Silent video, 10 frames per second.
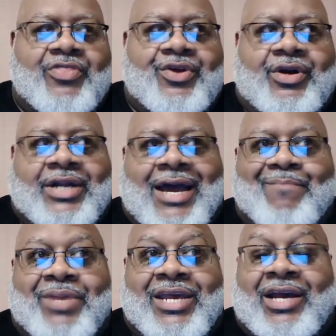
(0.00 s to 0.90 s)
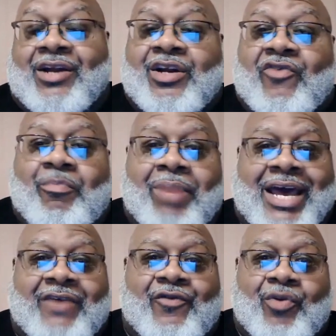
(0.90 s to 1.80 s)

there not being enough Black